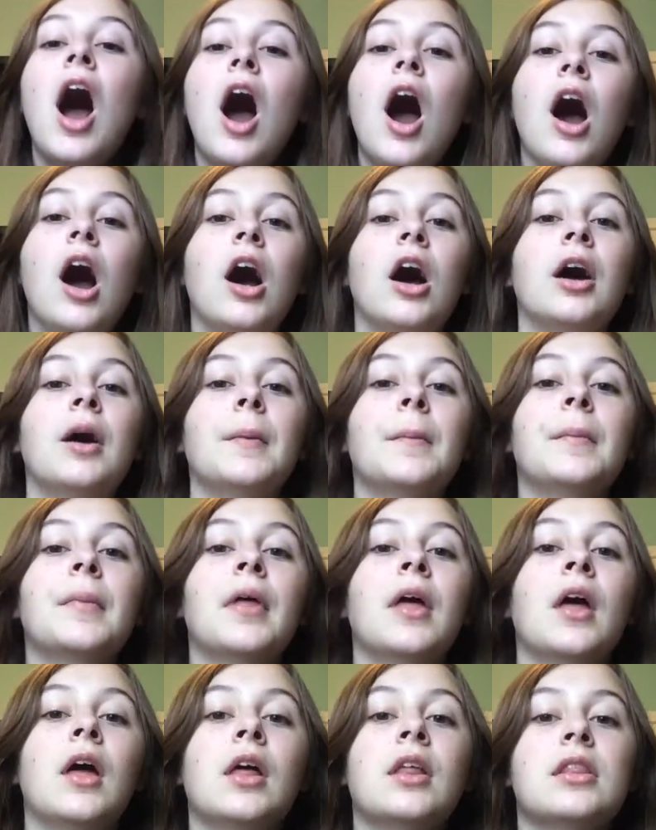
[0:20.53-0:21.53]

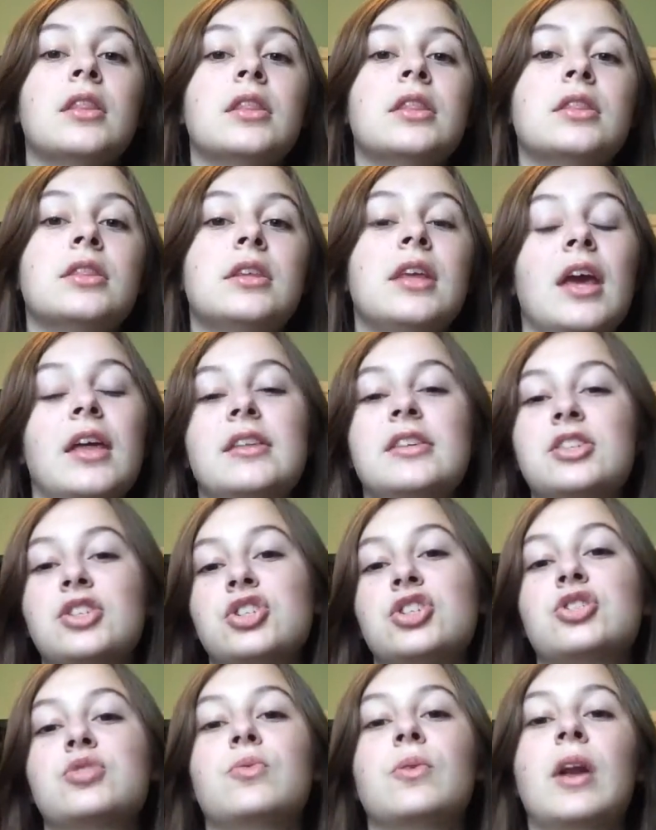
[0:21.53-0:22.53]
um, yeah, this
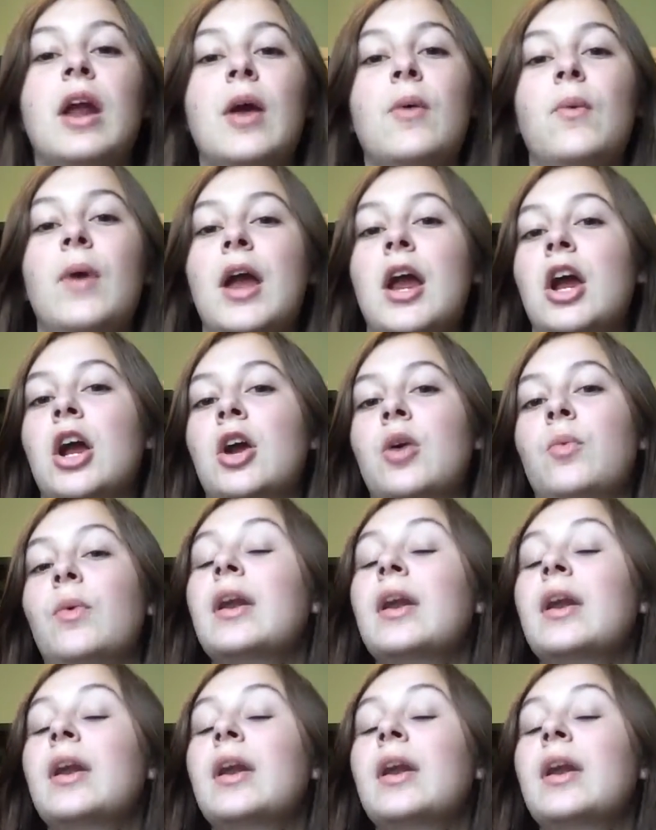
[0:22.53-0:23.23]
is just what I wear.